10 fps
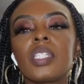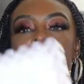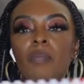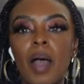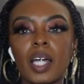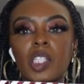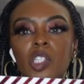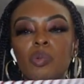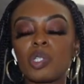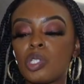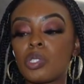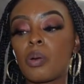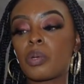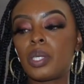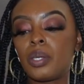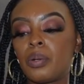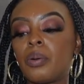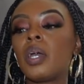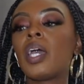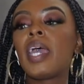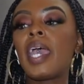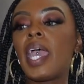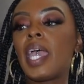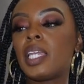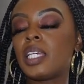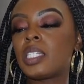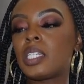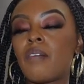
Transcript: gift boxes were so cute. And it's